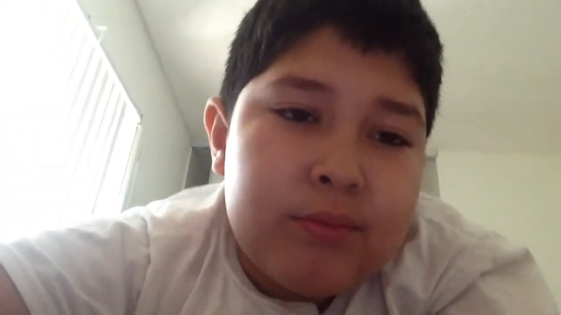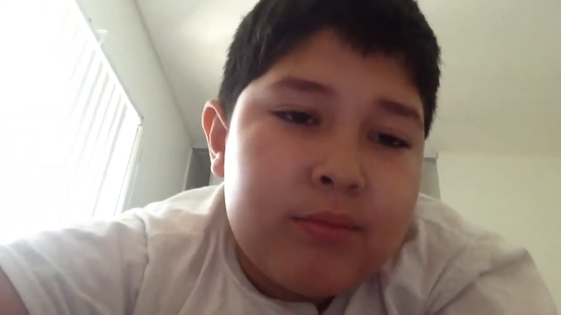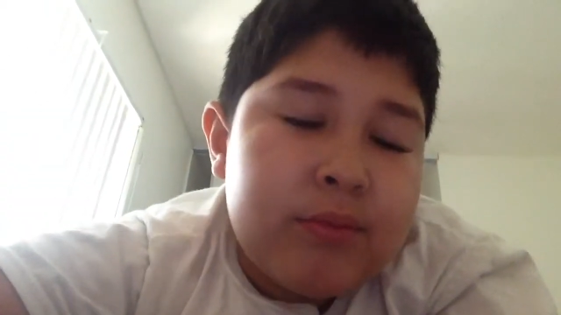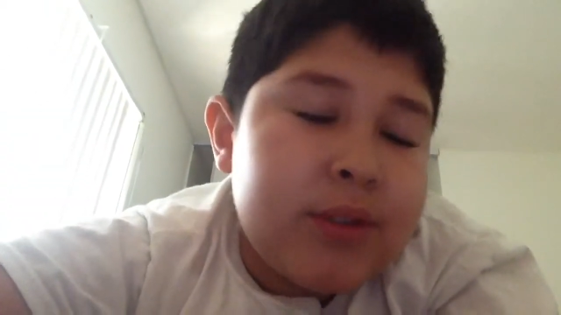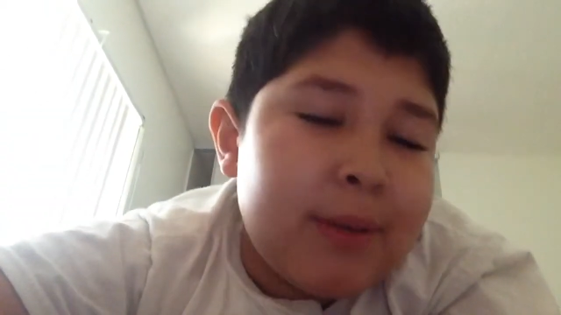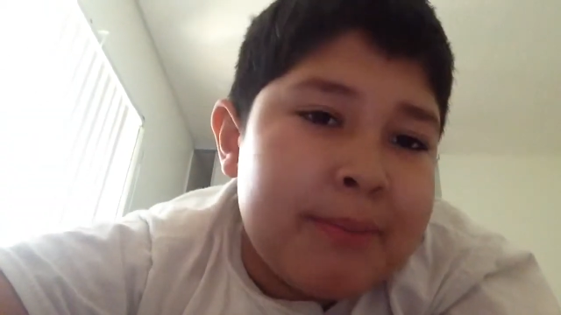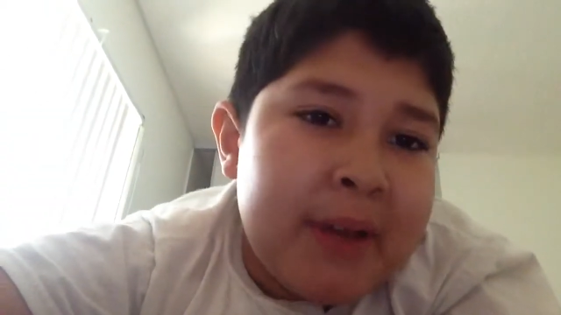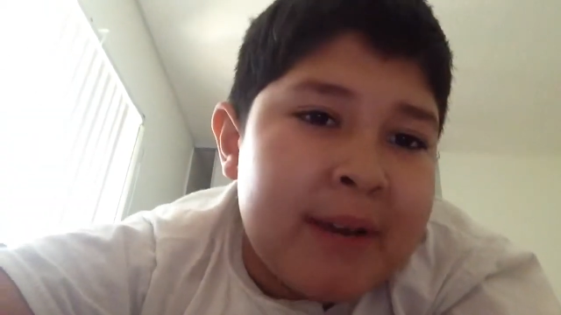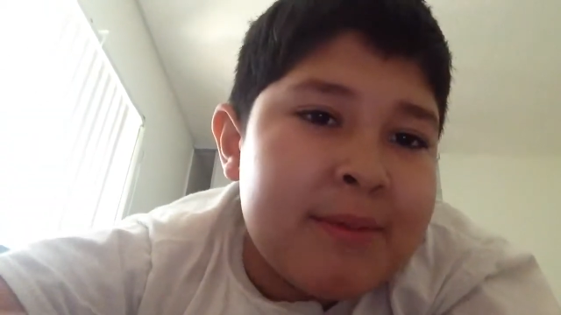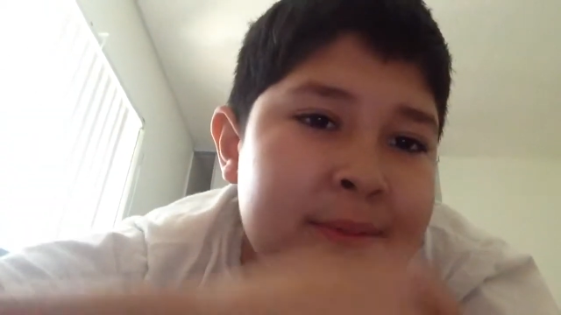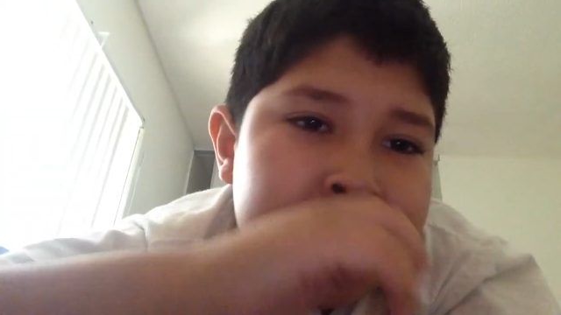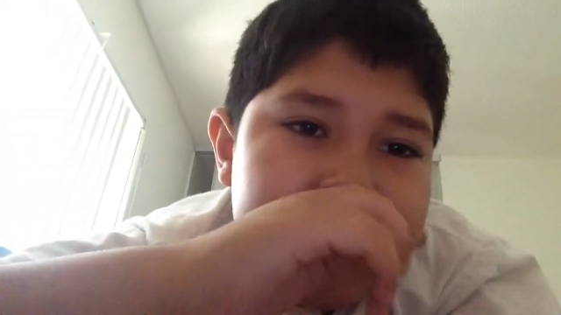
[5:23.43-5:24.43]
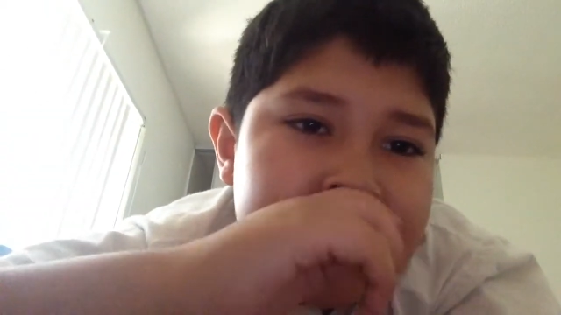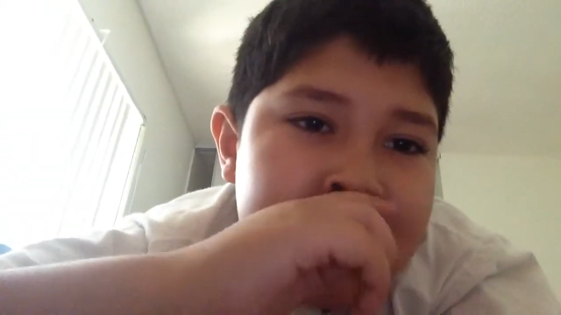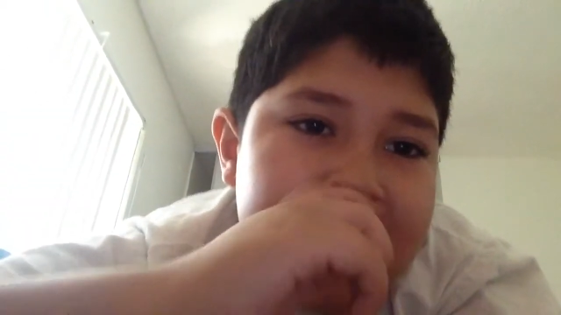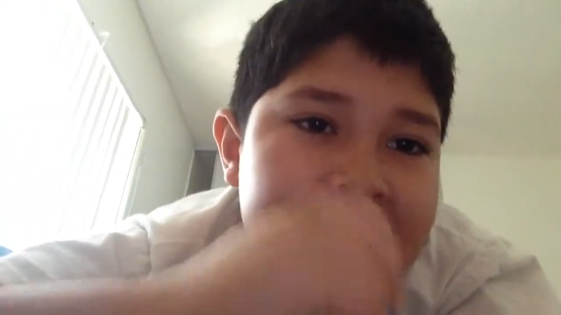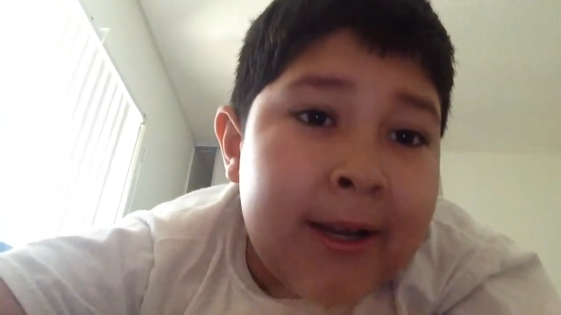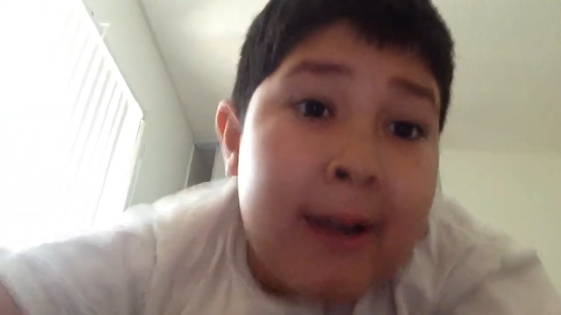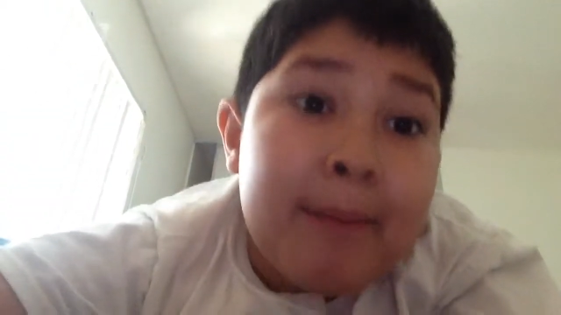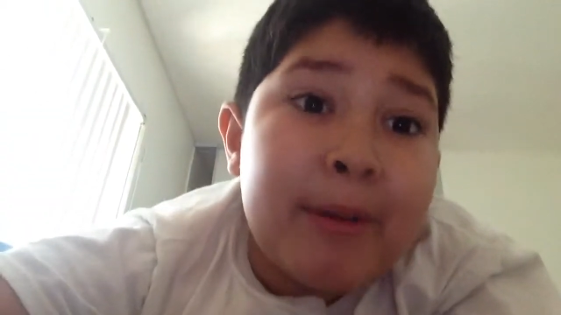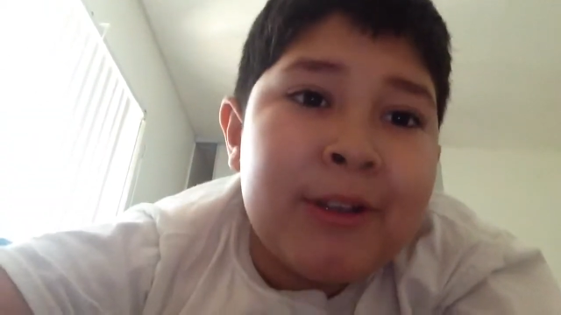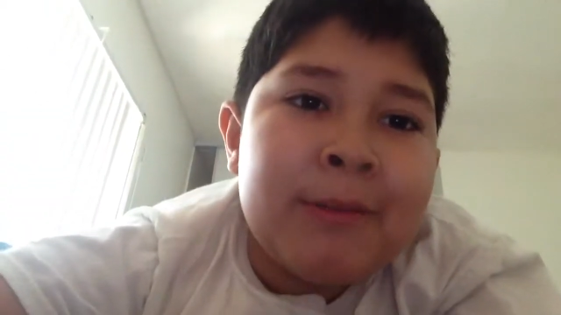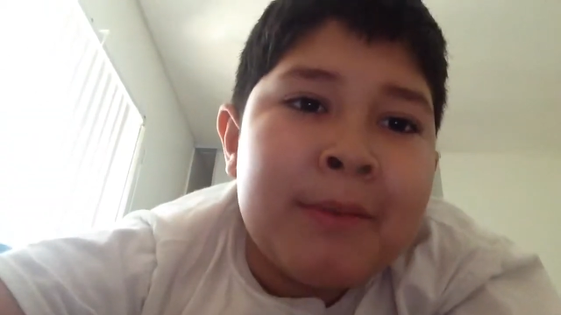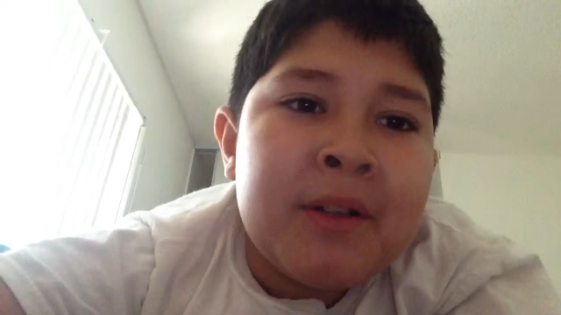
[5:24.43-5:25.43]
sometimes mostly but
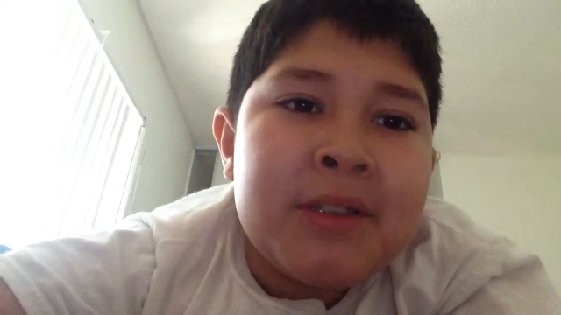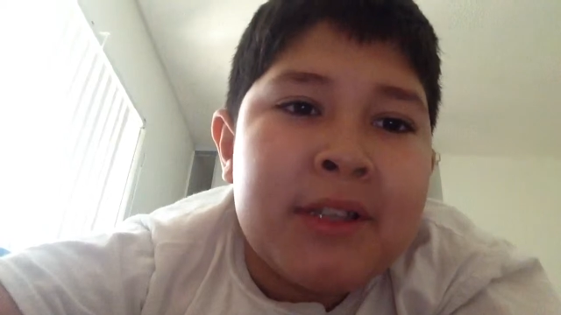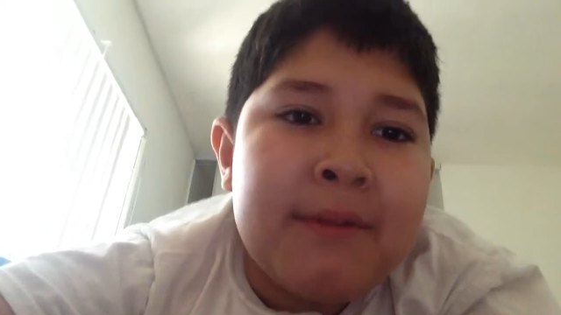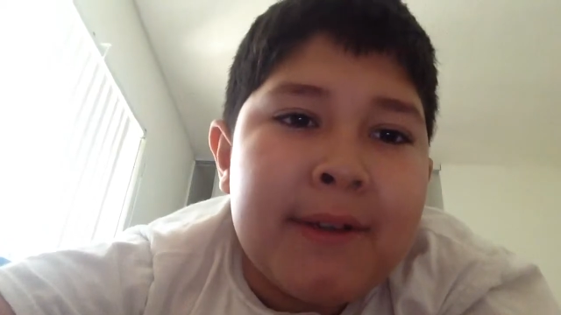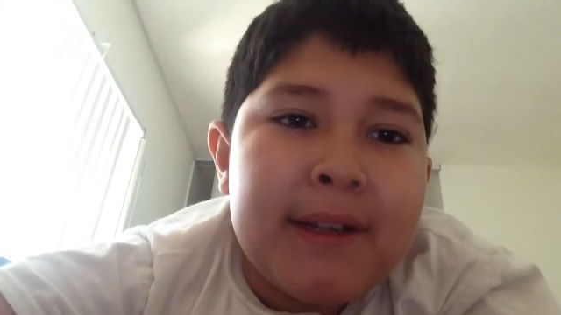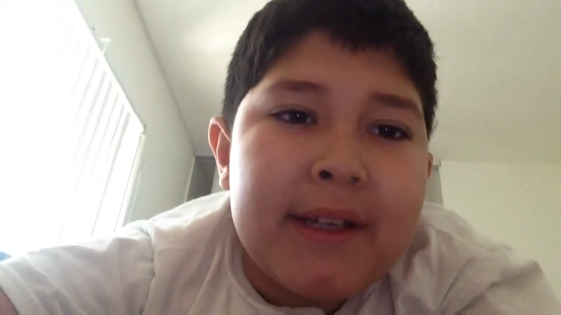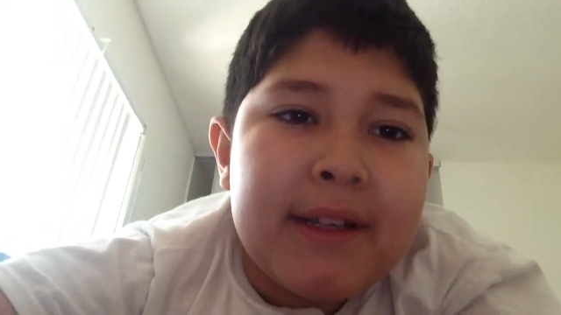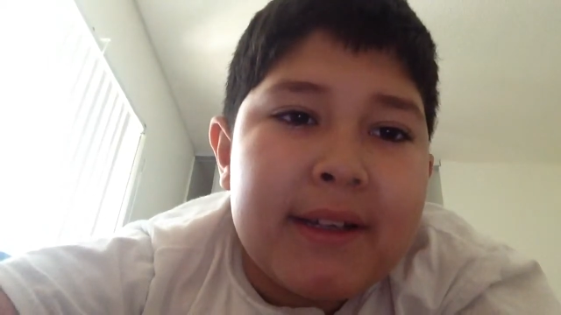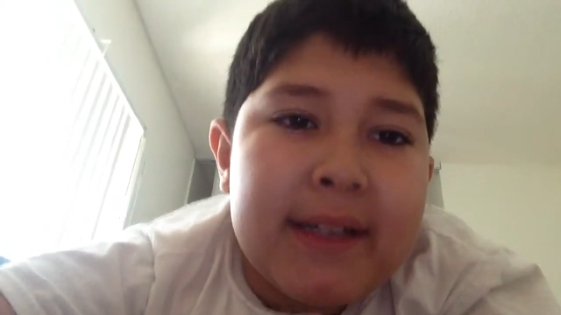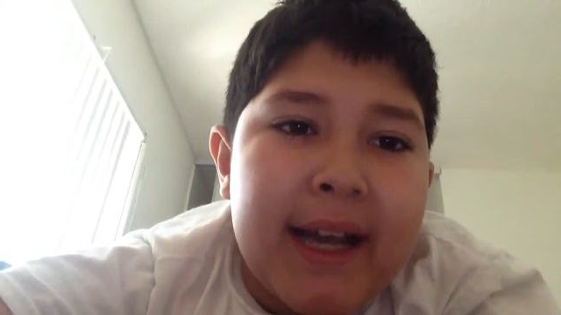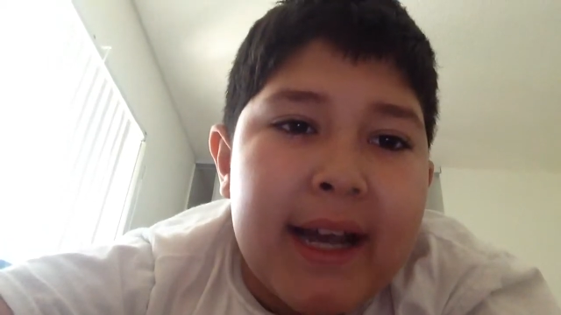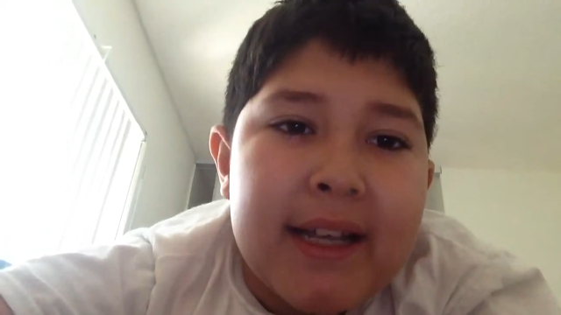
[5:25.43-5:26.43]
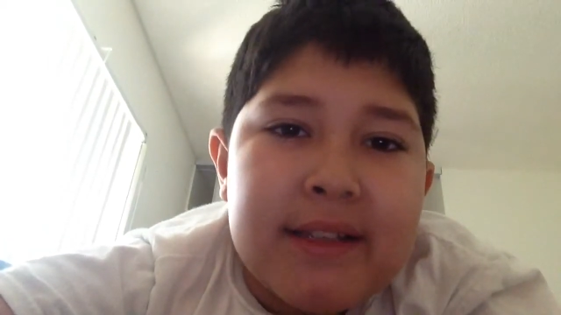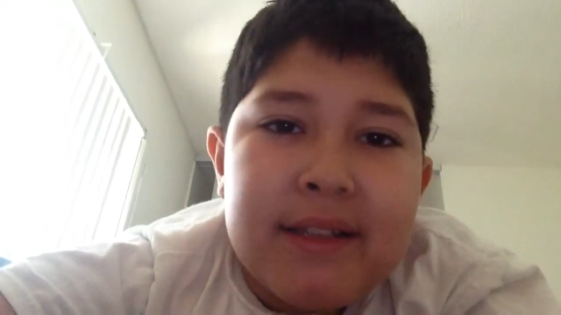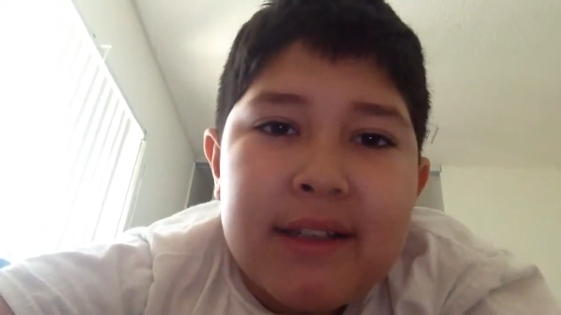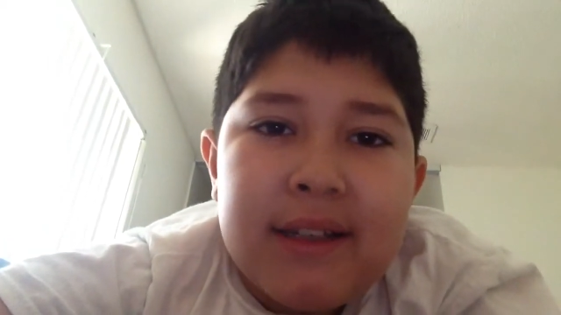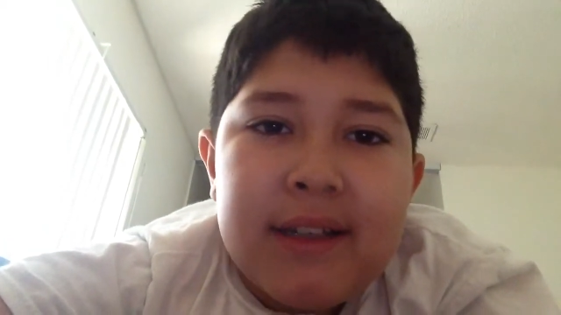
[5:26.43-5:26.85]
they're mostly really good guys